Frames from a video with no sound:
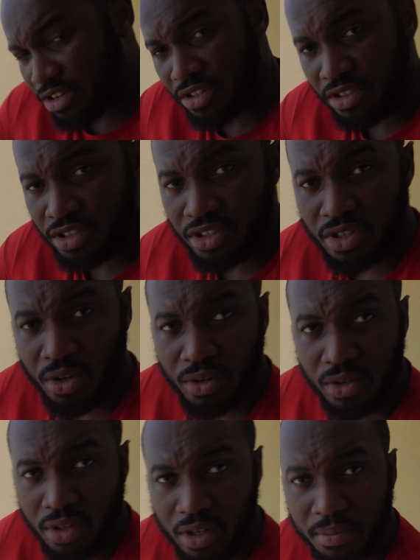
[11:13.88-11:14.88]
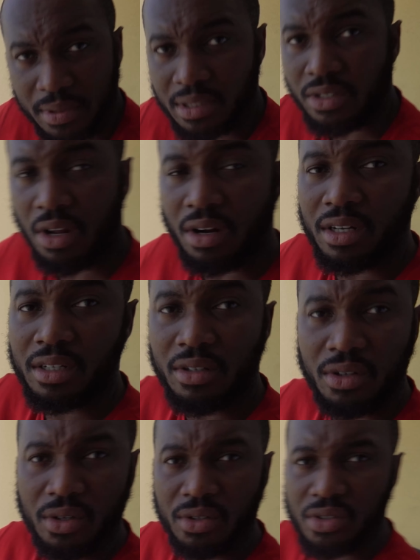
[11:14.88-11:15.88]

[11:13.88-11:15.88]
you just go look up Starlink, or go to